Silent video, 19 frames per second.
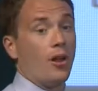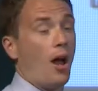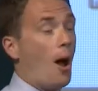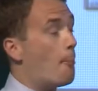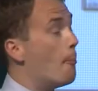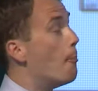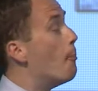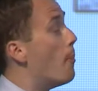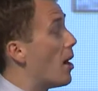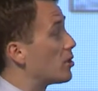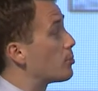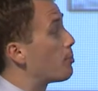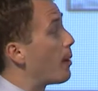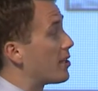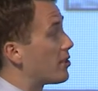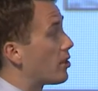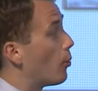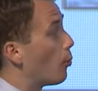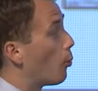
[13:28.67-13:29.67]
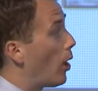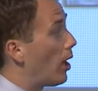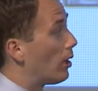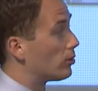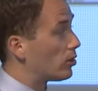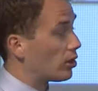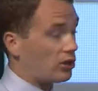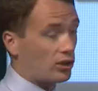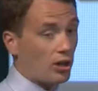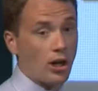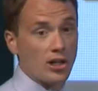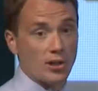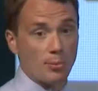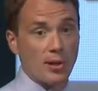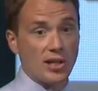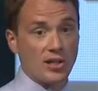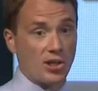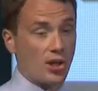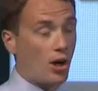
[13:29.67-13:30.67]
a much better weld to
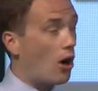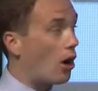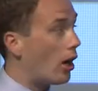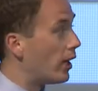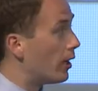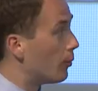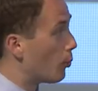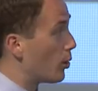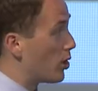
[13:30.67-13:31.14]
seismic tie,